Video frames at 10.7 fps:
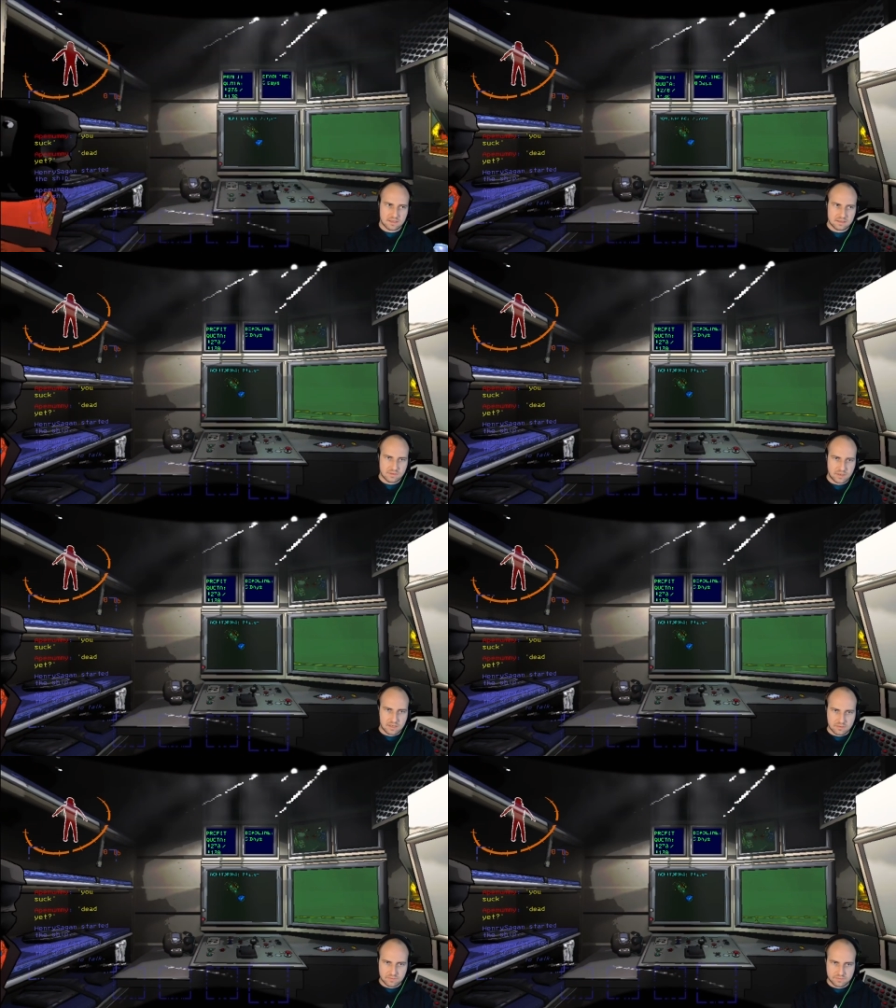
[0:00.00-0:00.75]
it is right
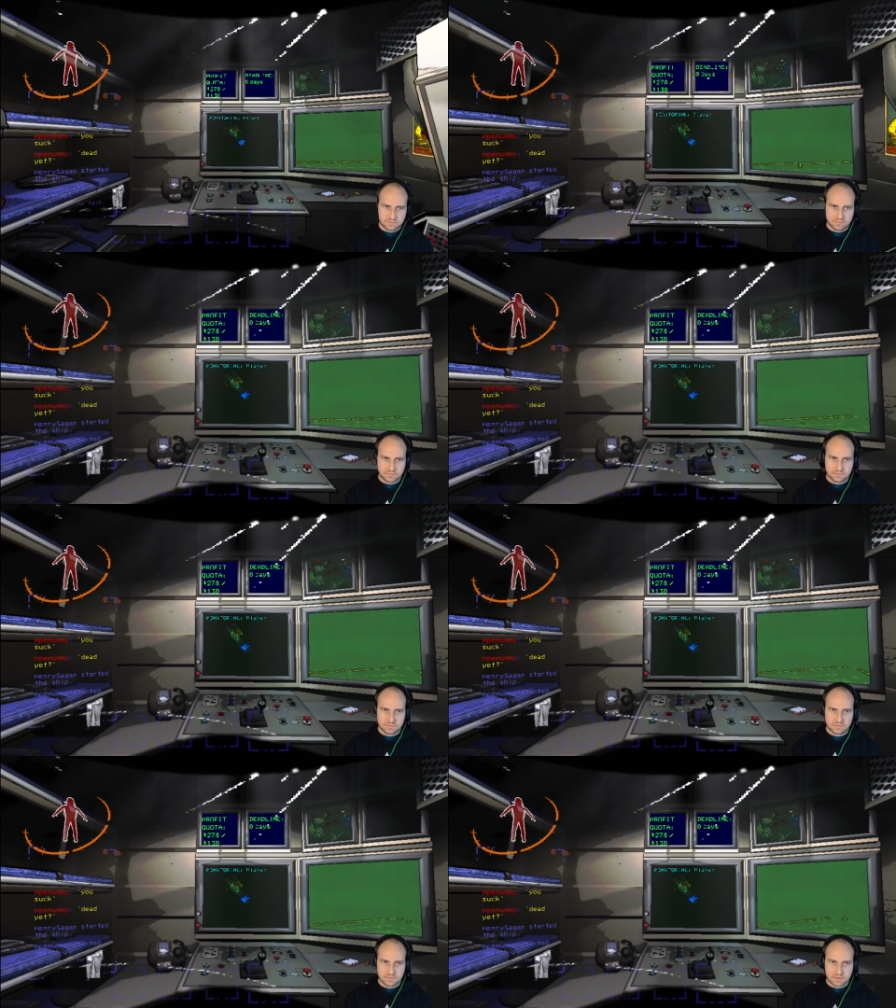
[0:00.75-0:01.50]
now? Uh, I
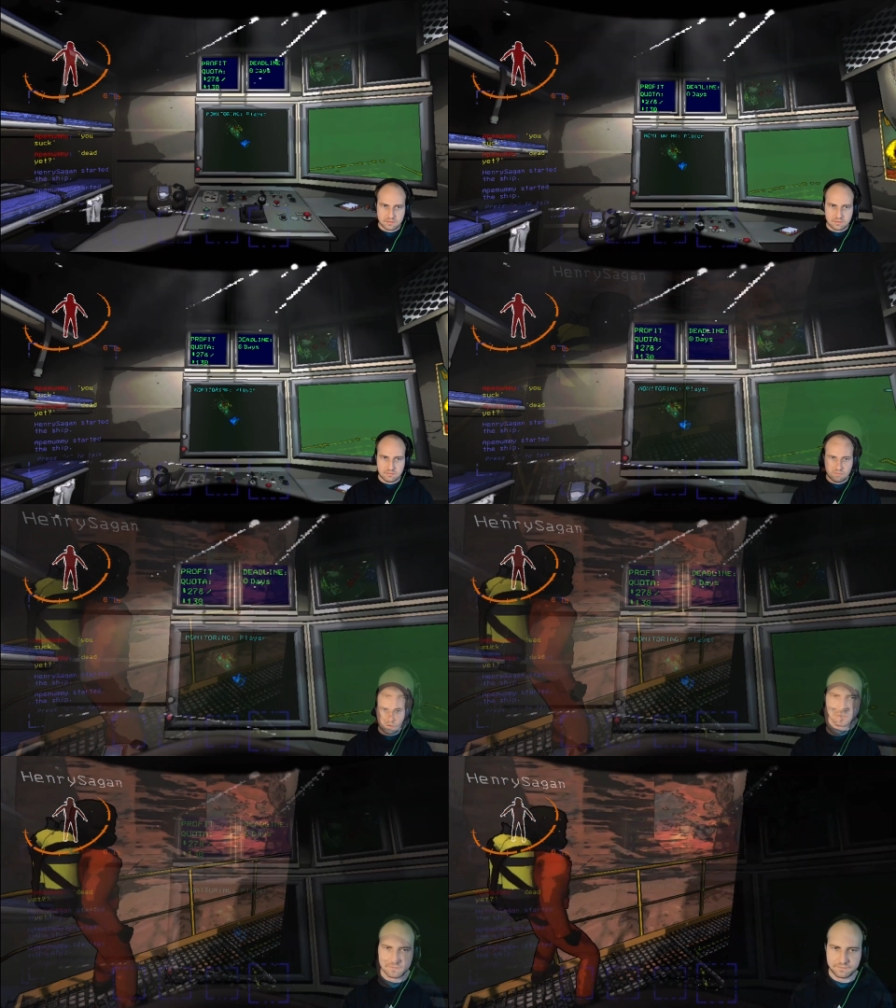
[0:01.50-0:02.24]
don't know.
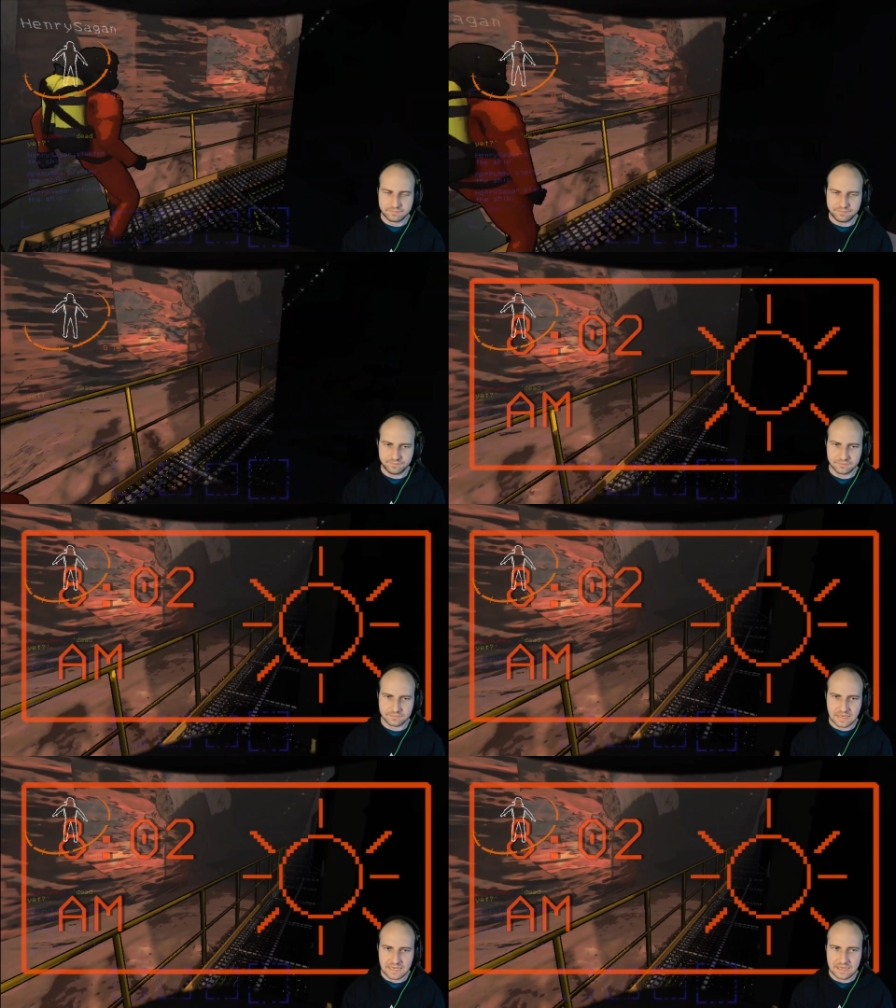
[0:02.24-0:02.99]
Better
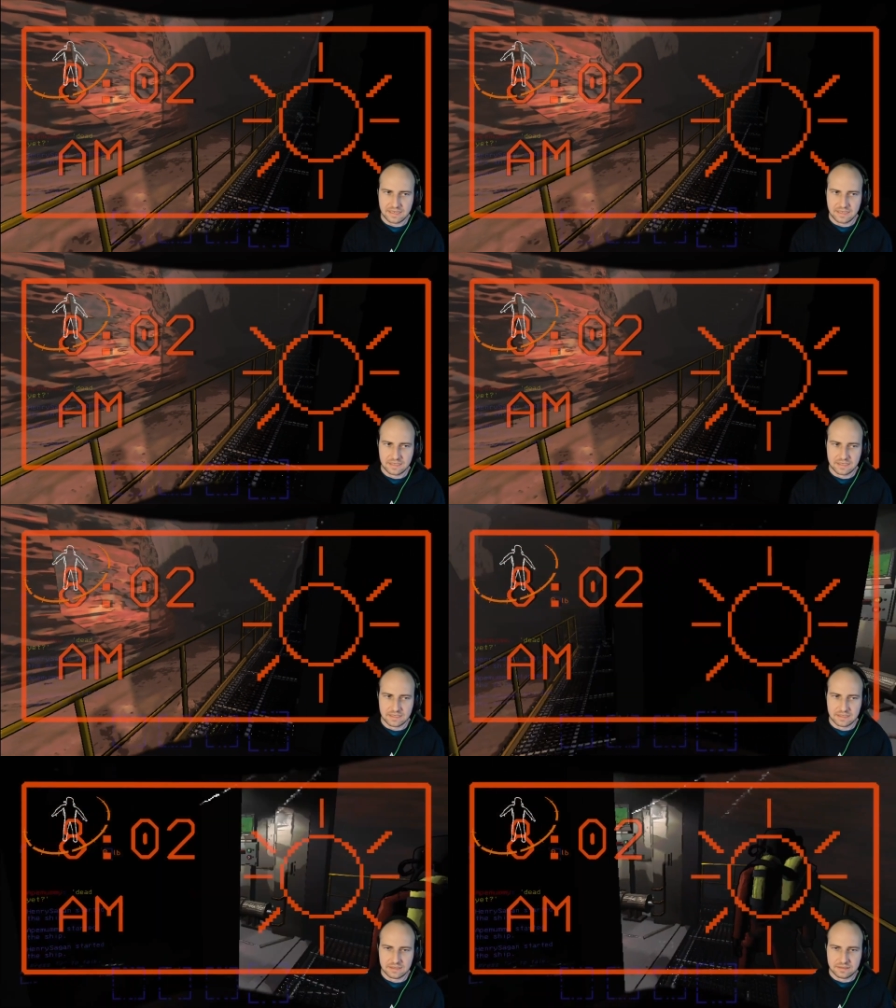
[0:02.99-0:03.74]
than B or
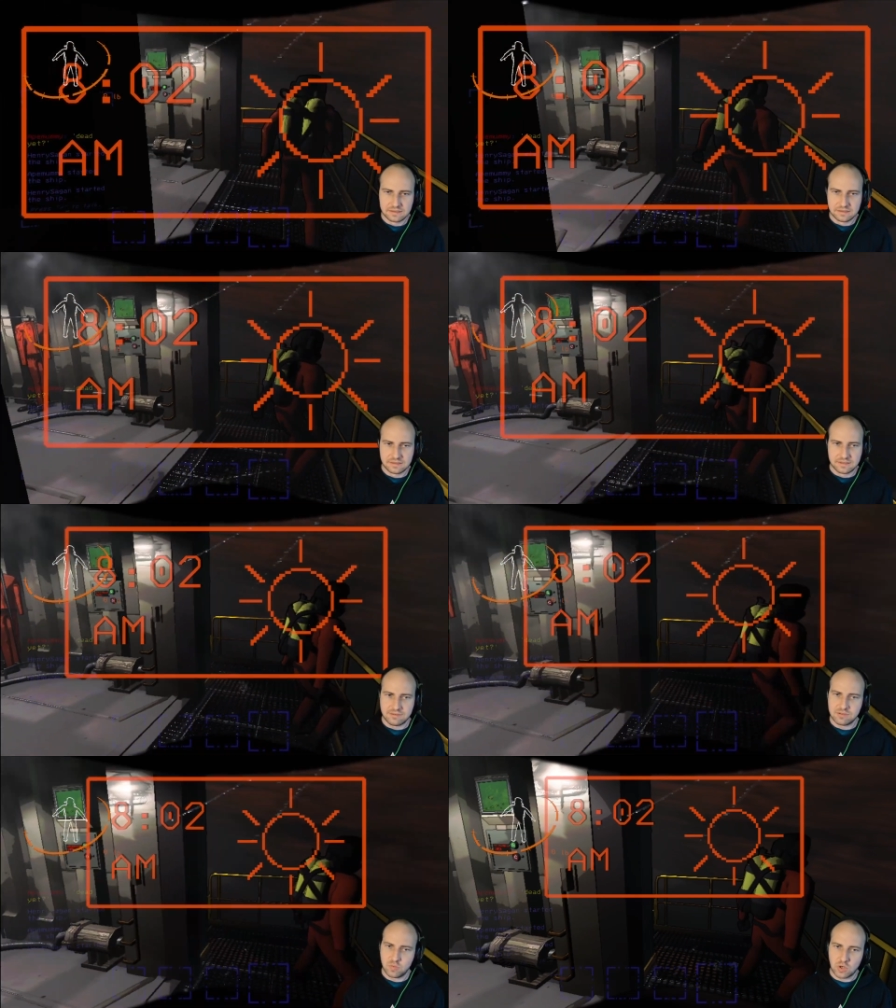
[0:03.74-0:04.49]
worse?
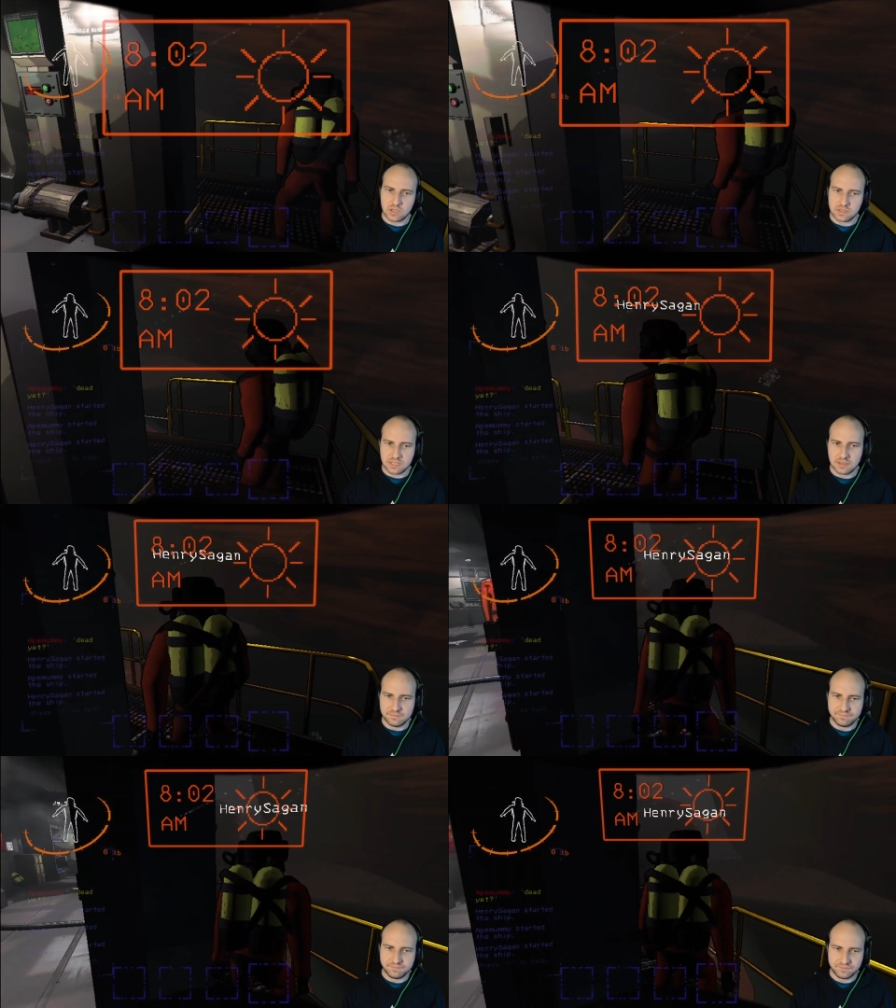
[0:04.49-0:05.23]
Sounds worse.
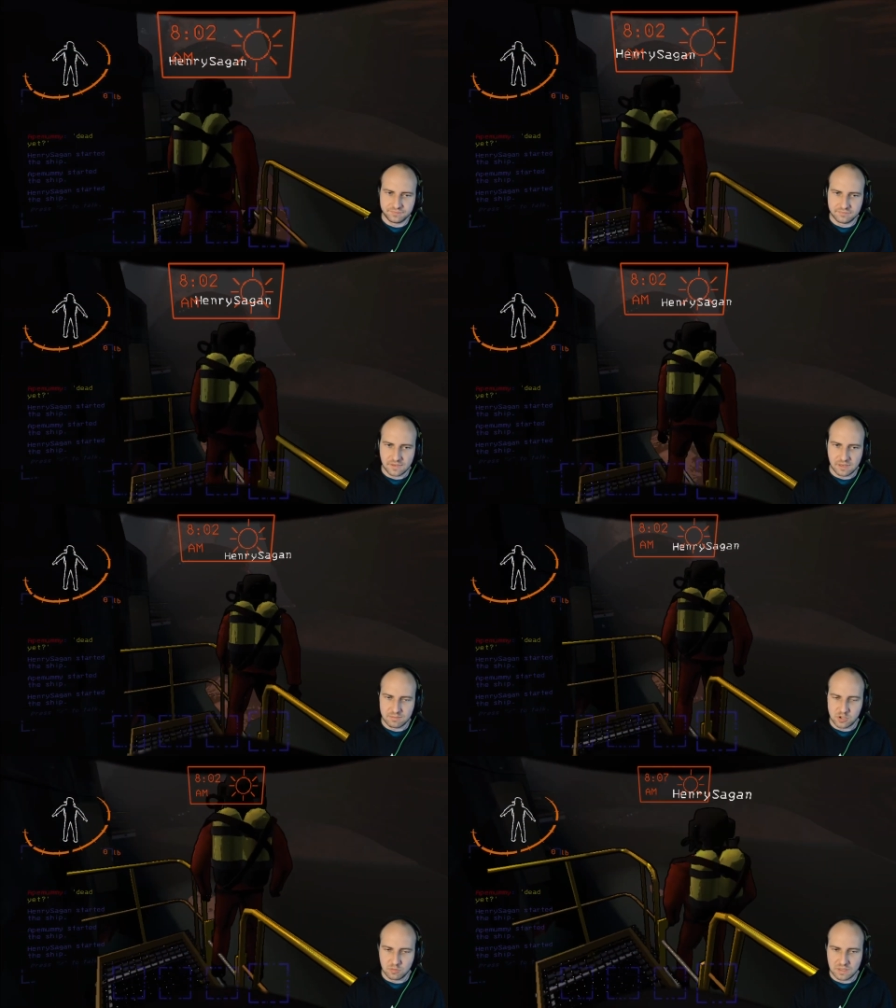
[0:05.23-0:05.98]

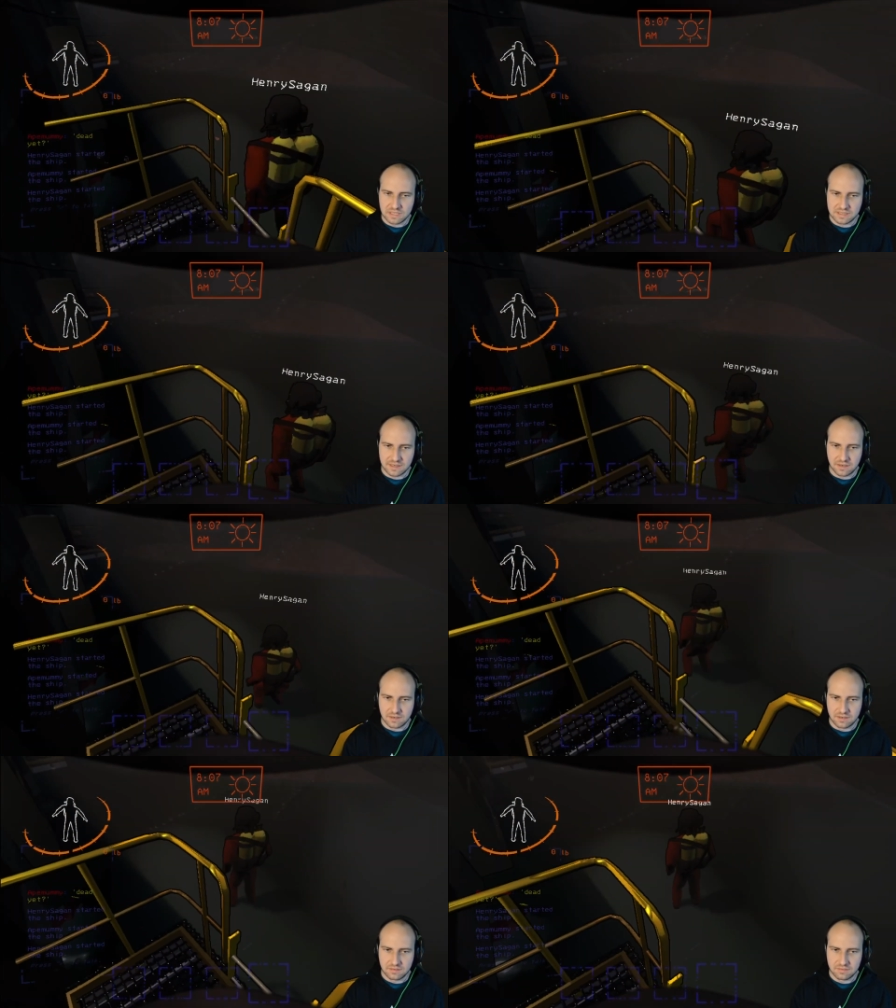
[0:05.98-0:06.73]
I'm assuming it's like
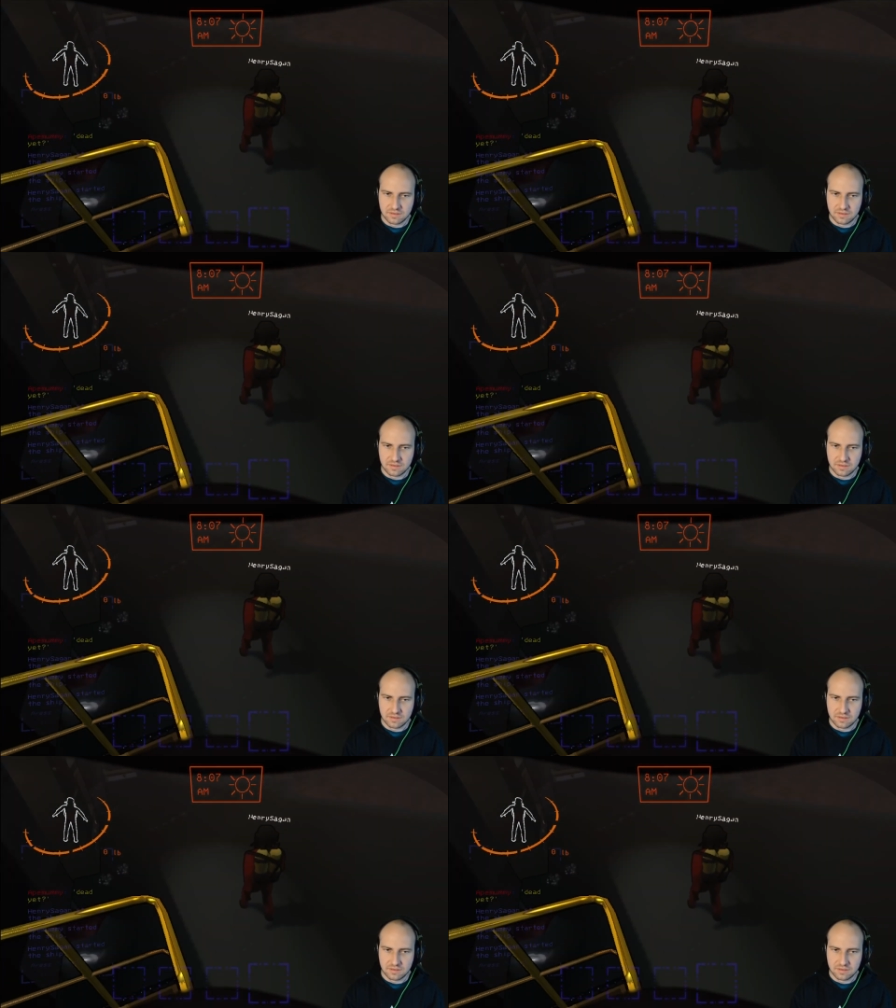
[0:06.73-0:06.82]
on a